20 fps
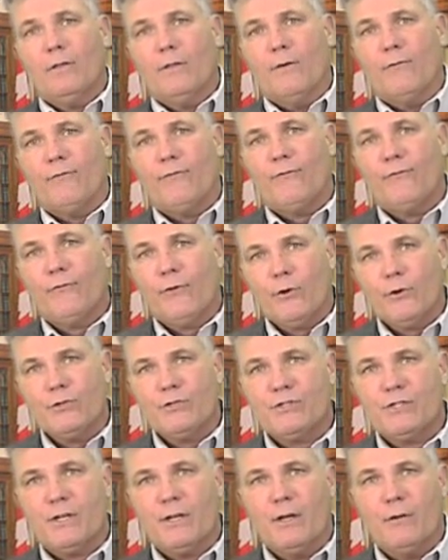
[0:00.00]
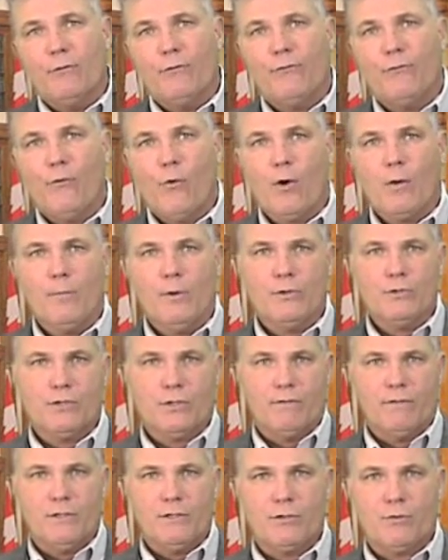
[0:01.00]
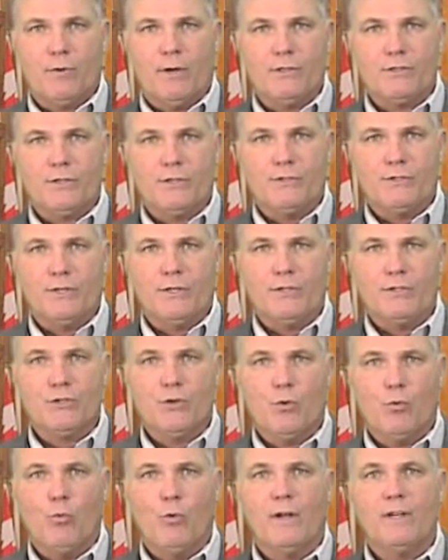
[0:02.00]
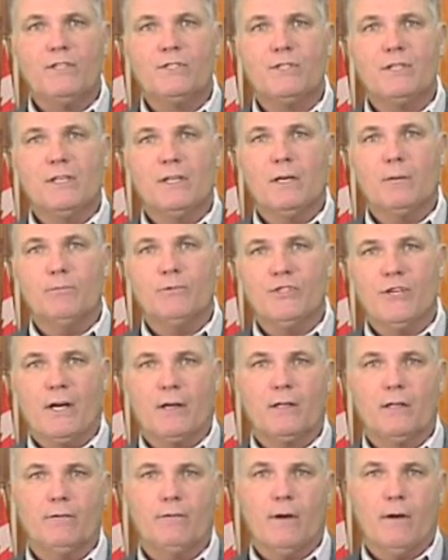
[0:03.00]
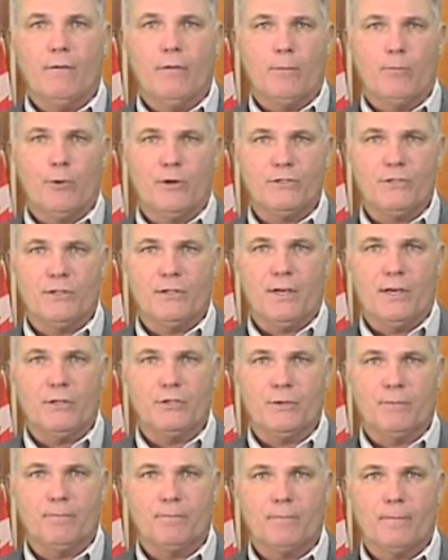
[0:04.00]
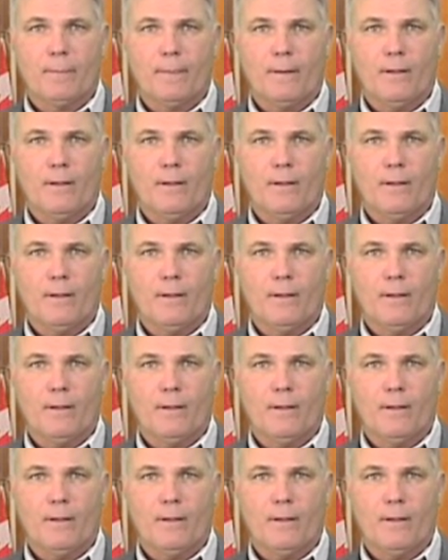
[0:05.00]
The first and foremost of these questions is, what is the objective of the presentation?